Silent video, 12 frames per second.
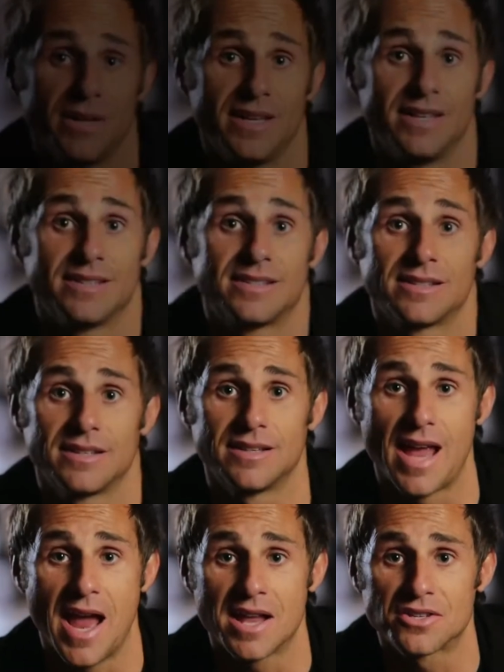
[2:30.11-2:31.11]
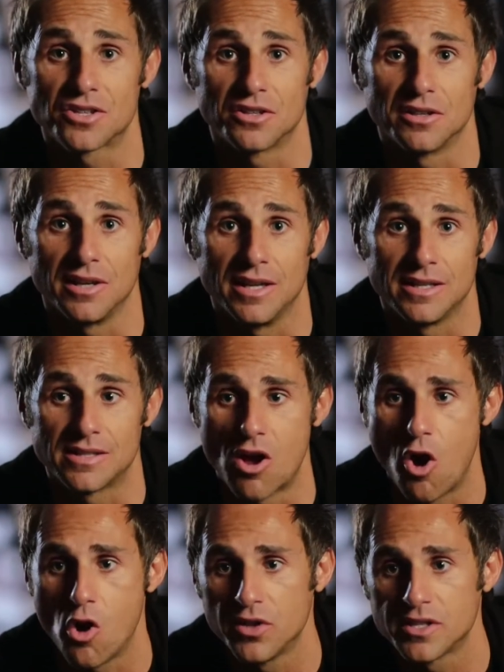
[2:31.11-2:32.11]
is, the answer is
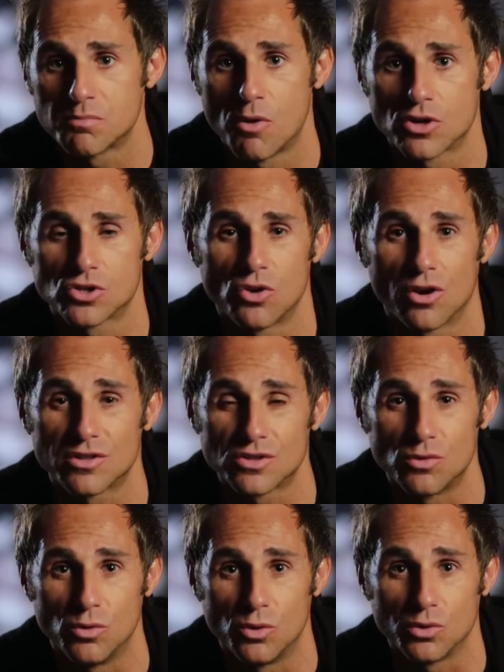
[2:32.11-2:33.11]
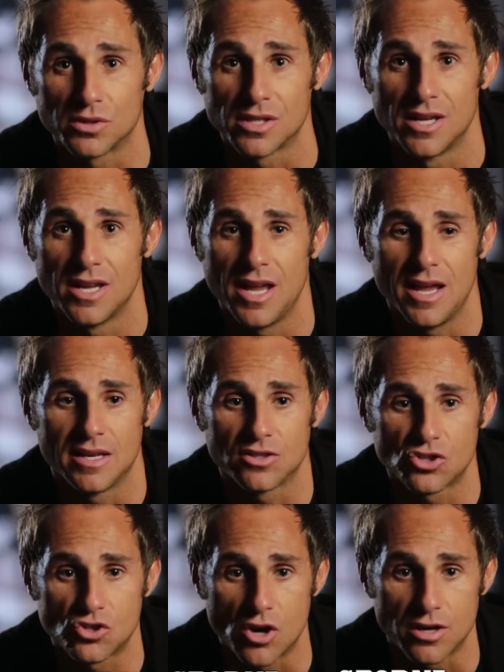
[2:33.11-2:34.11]
all these martial arts schools and
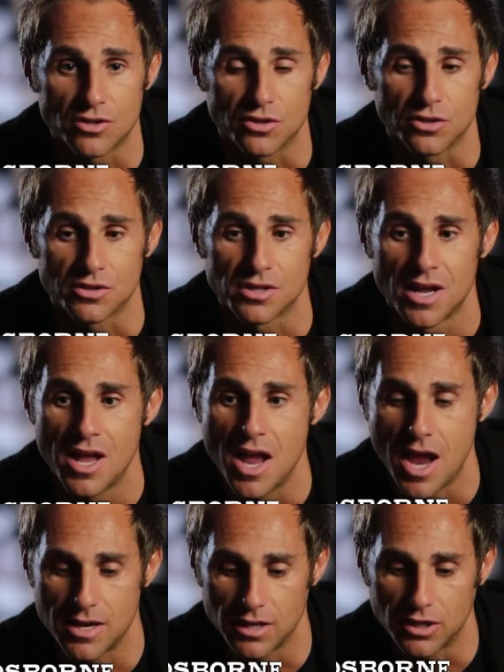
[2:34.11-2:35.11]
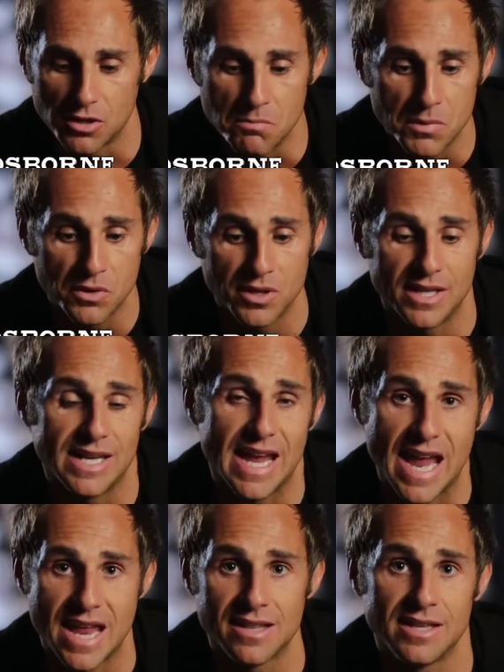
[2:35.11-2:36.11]
instructors and the community
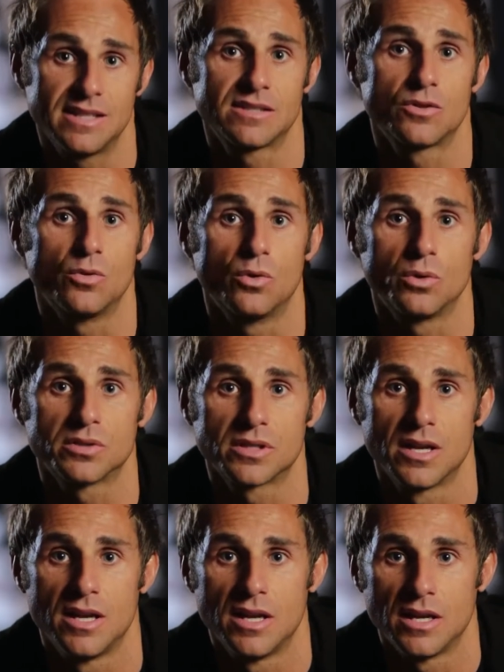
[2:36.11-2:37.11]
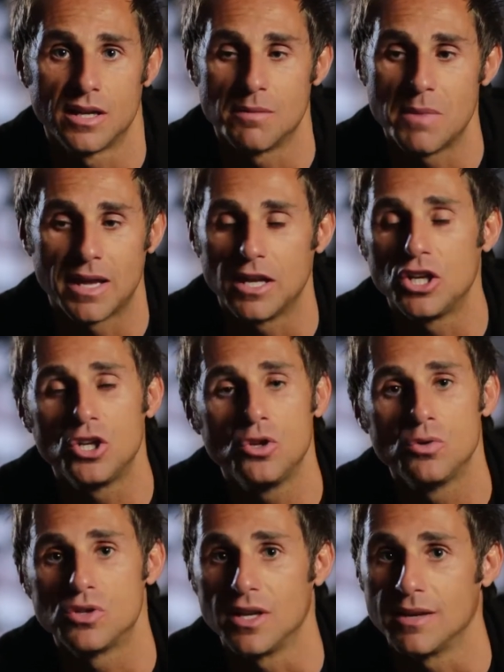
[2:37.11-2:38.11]
in these schools can make a
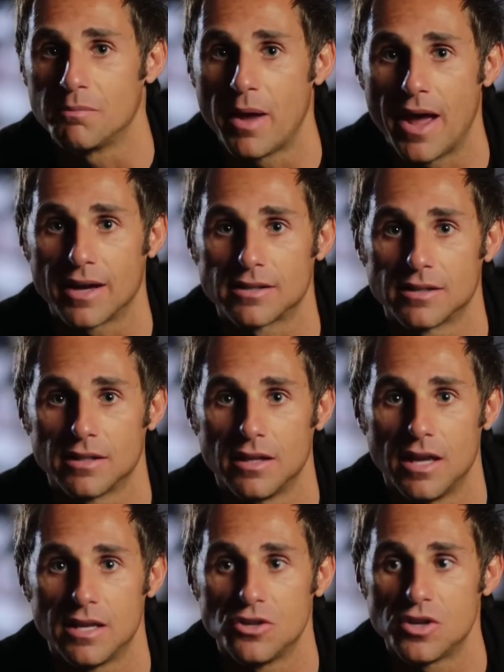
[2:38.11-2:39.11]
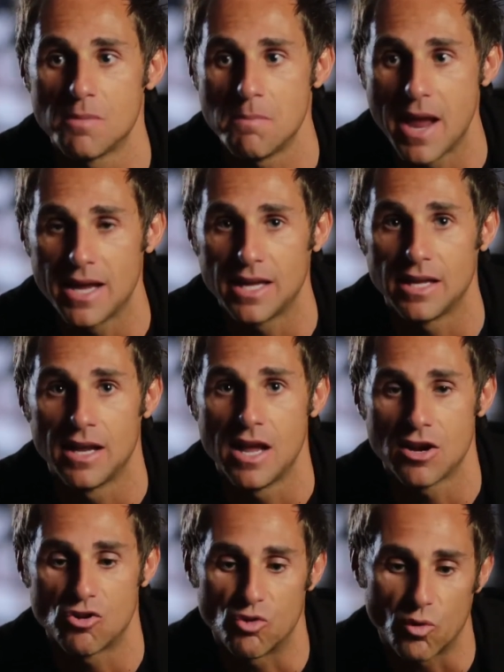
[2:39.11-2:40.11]
huge impact. And you can make it
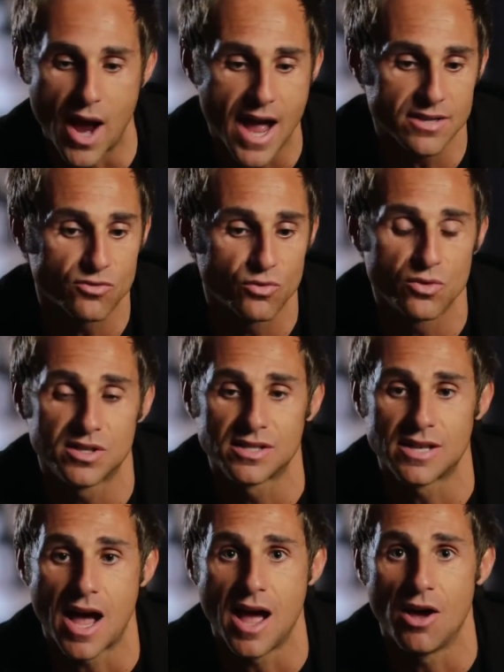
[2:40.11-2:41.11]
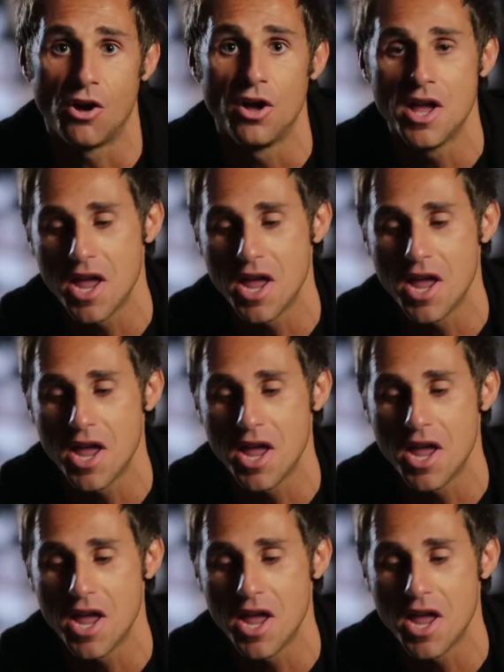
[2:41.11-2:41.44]
grassroots style